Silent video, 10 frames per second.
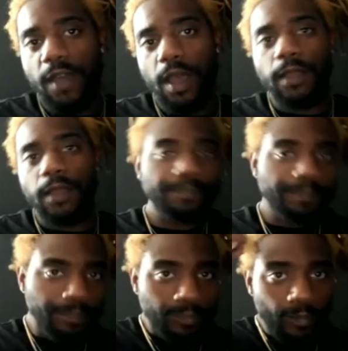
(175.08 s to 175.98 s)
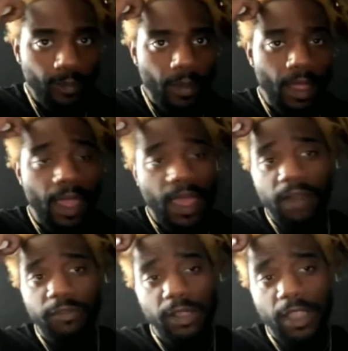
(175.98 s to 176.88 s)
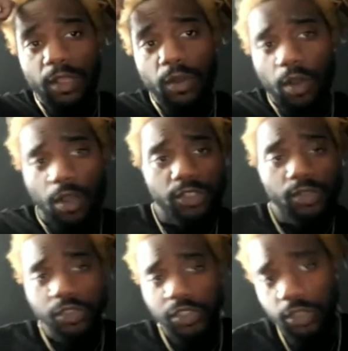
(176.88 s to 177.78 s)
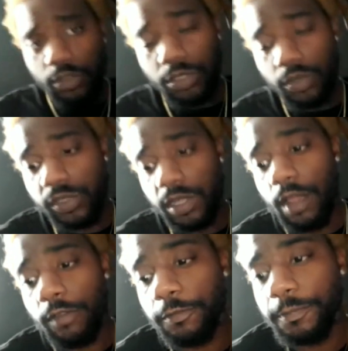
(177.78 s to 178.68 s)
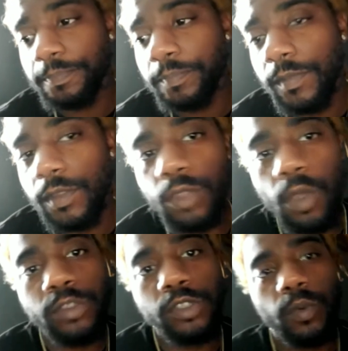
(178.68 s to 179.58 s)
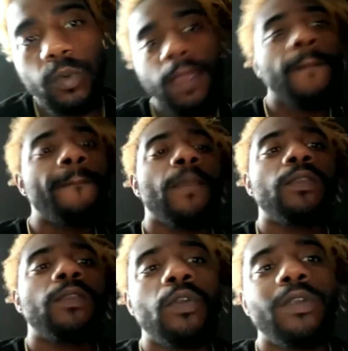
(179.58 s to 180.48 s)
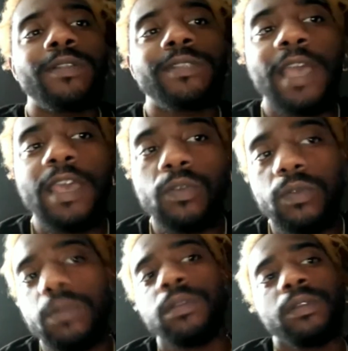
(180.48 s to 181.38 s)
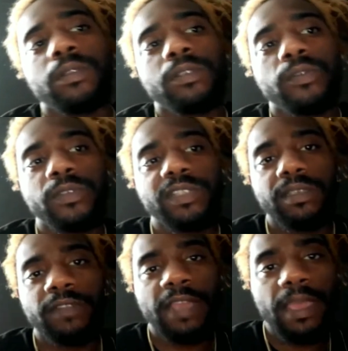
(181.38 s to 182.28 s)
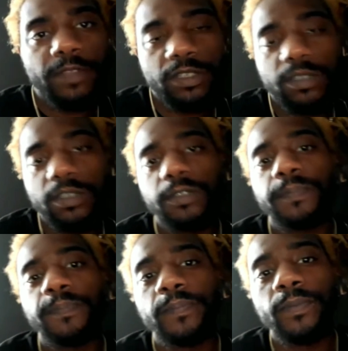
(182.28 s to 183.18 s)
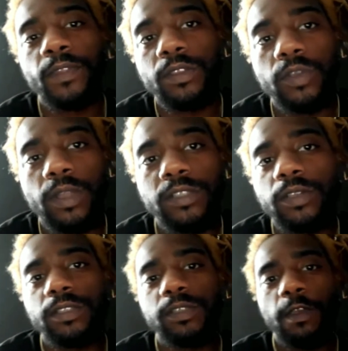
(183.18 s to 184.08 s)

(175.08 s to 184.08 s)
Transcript: fuck. And if the landlord also steals your stuff, throws it away, you are entitled to receive damages. So I took this